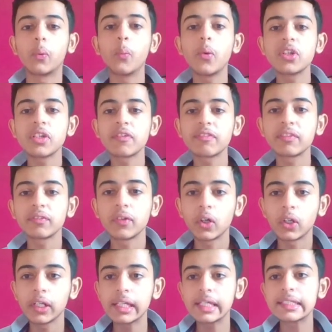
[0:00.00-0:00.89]
which of the
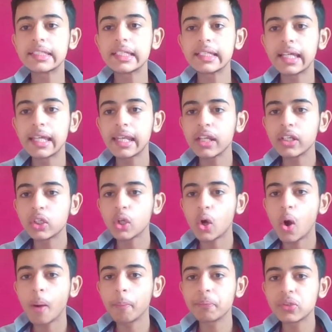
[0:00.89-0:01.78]
following is the correct
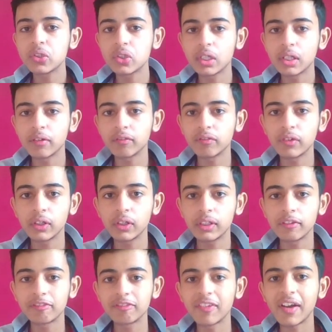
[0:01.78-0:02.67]
option for
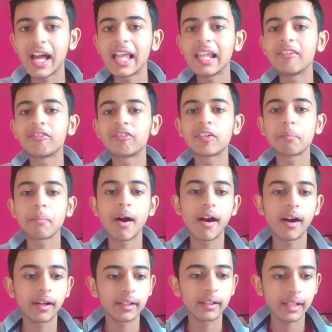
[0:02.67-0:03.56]
the valve
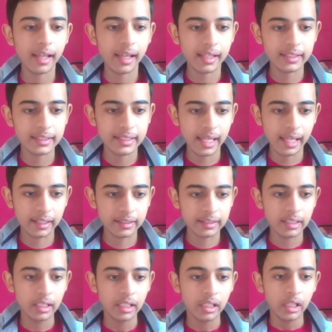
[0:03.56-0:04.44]
marked as X?
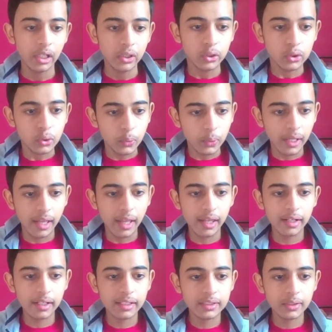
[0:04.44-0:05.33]
So
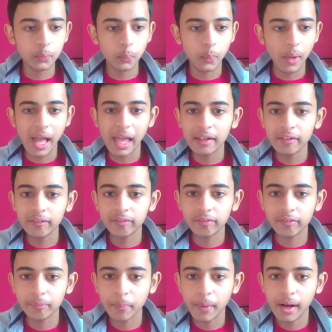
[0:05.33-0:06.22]
here is a
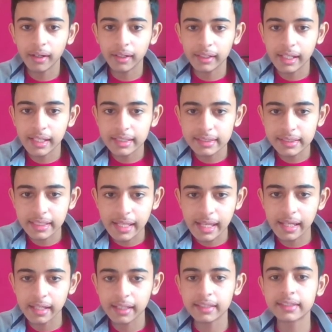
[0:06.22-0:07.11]
valve marked as
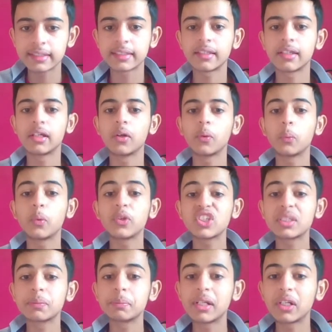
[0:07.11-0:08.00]
X, which
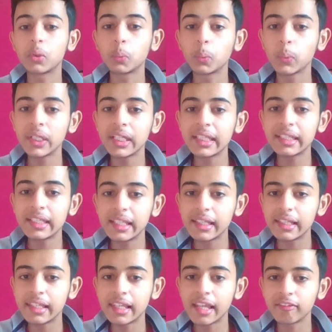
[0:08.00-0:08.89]
is between the
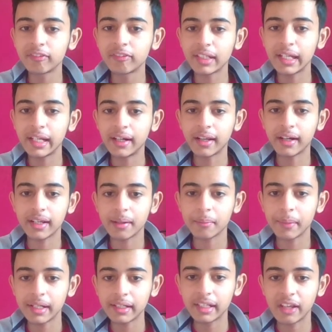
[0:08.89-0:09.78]
left
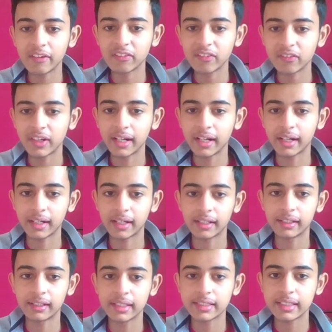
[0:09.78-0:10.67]
atrium and left
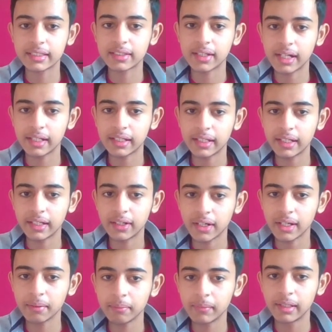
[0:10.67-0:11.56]
ventricle. This is right
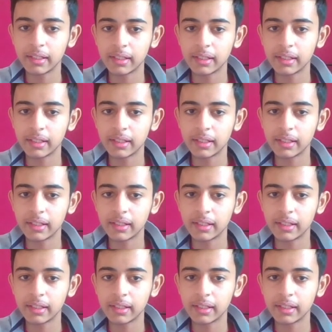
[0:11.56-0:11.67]
atrium,